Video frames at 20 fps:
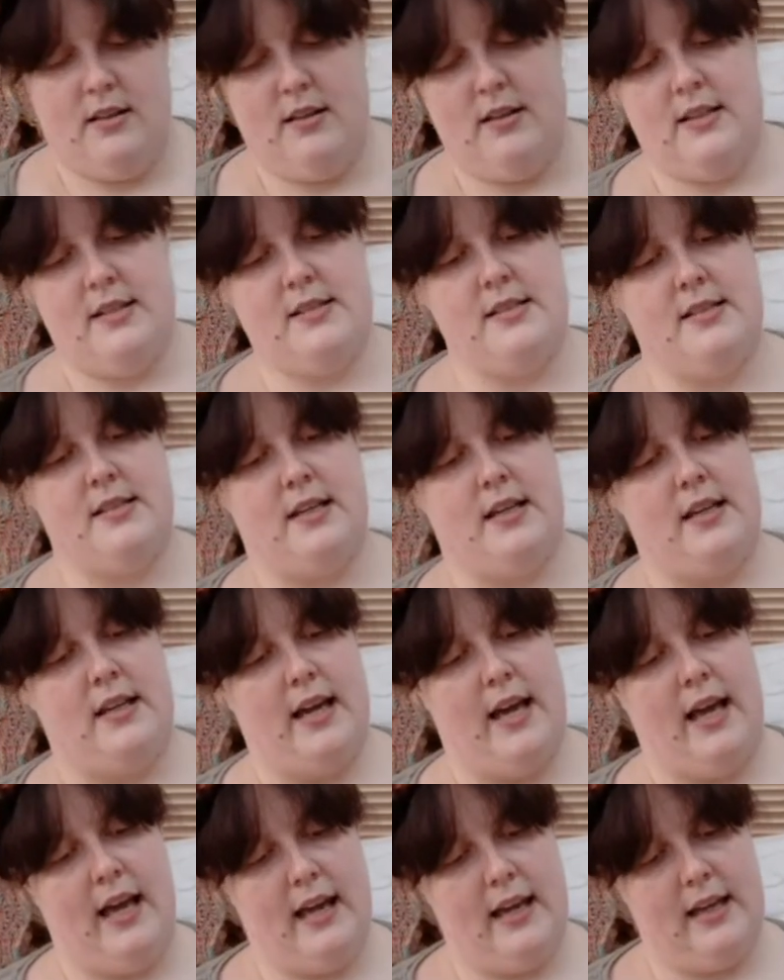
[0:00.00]
let's see,
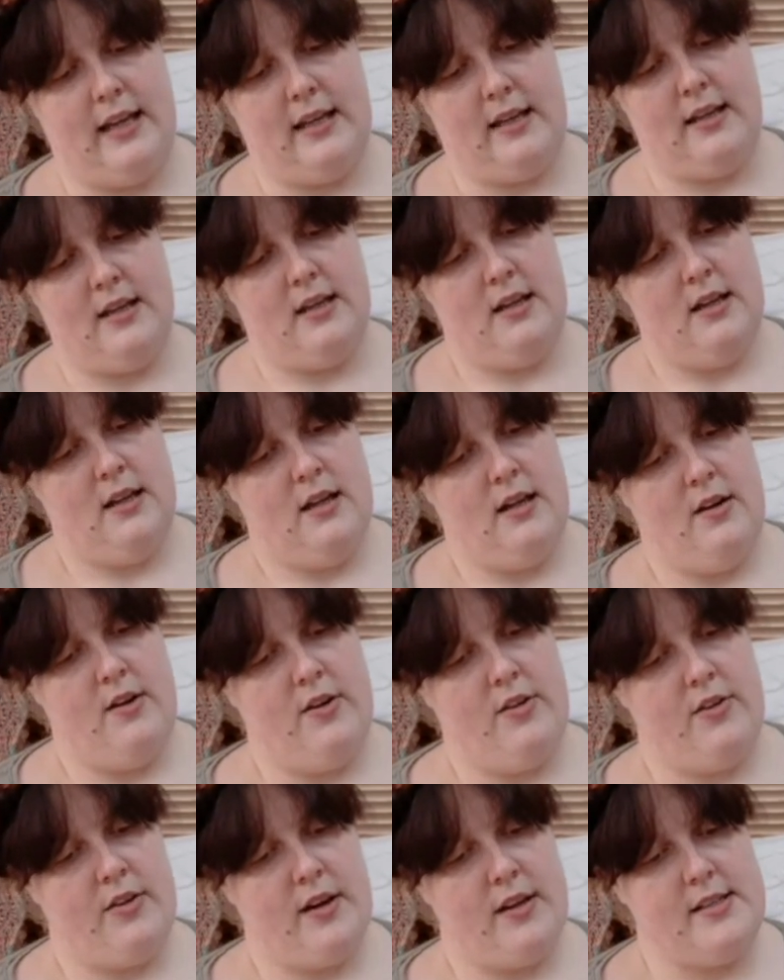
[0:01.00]
a
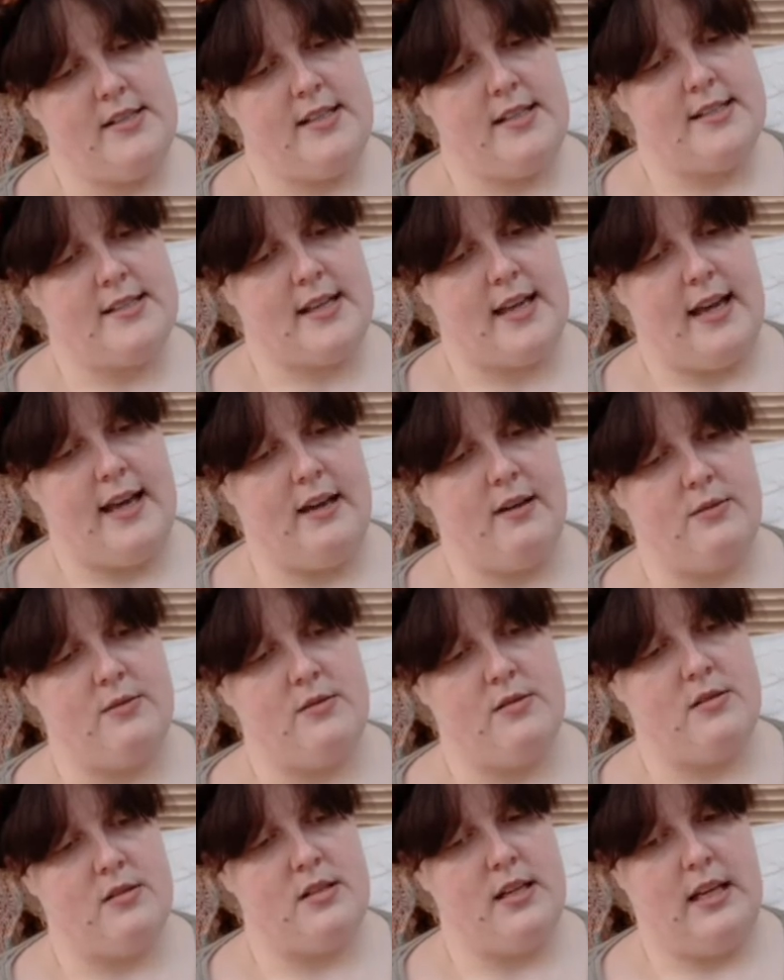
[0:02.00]
36
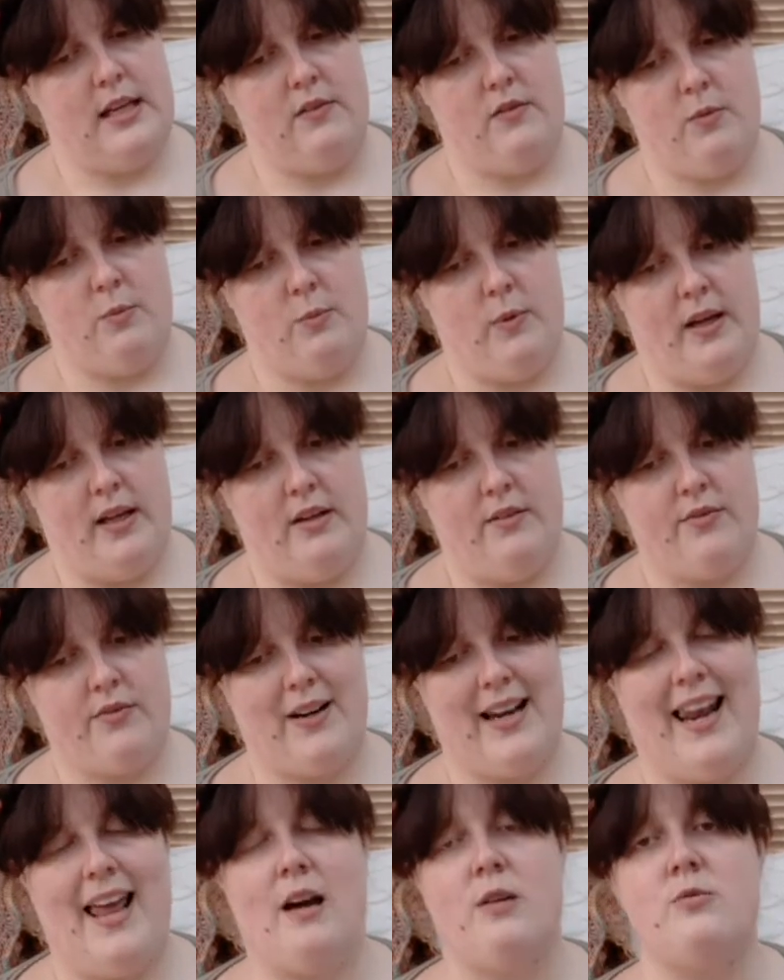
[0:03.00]
count even weave
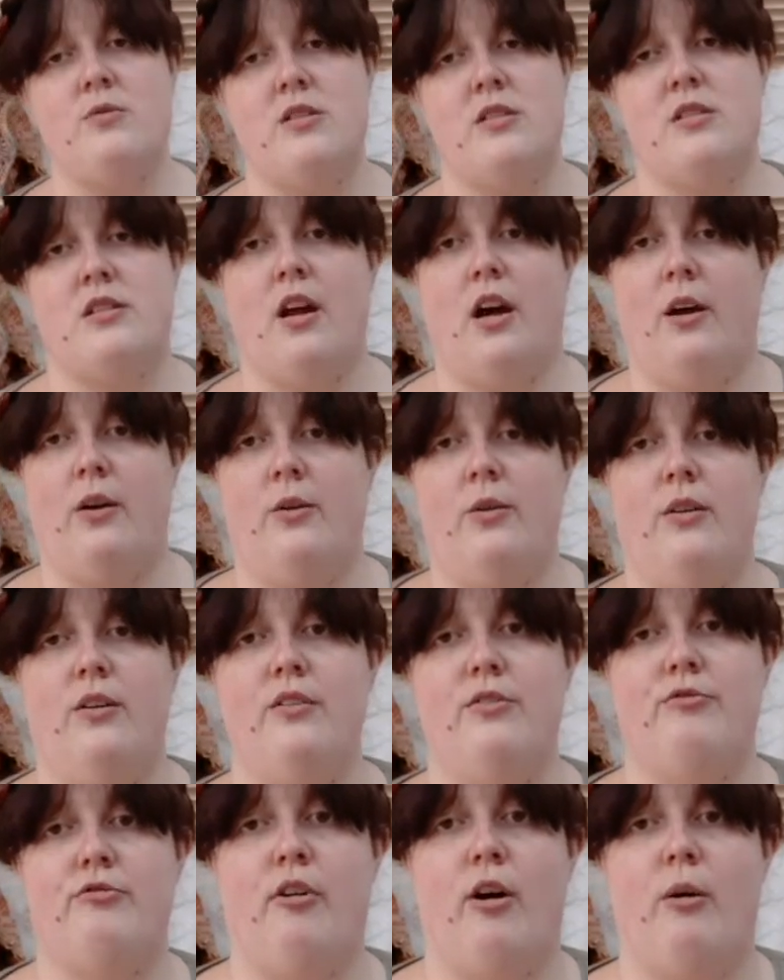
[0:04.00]
cloud stone
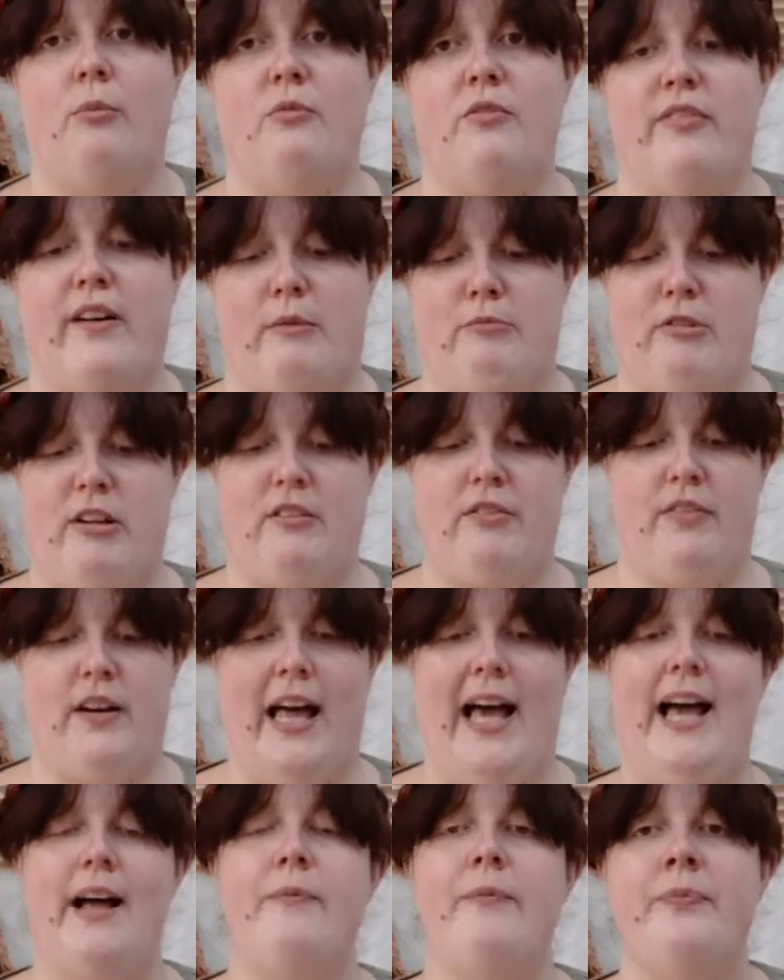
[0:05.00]
from Fabric
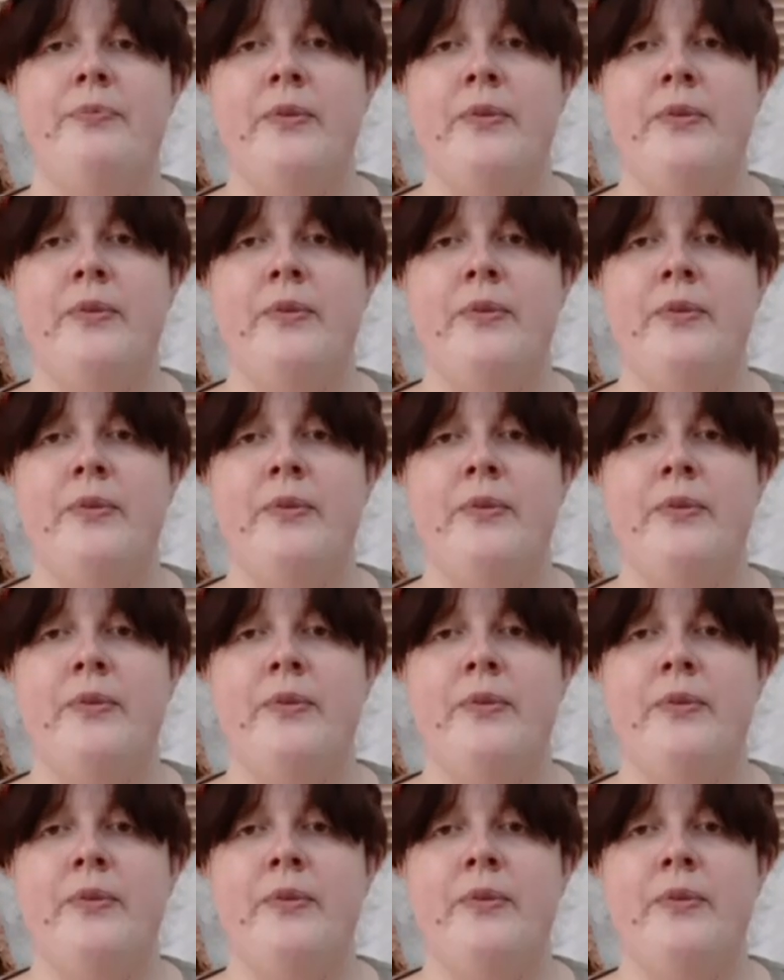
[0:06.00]
Flair,